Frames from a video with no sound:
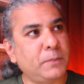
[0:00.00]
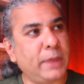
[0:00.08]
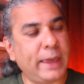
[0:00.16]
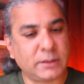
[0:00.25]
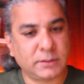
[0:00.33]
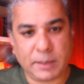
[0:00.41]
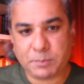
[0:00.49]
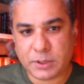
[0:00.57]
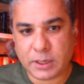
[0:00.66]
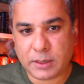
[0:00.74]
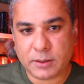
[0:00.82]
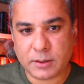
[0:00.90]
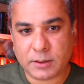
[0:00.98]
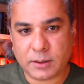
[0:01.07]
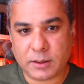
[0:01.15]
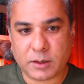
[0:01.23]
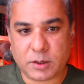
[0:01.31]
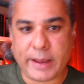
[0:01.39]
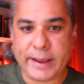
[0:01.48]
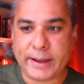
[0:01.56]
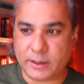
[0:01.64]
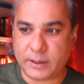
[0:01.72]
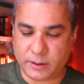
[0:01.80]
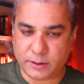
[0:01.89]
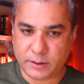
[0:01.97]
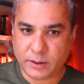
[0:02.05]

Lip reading: accepted a ride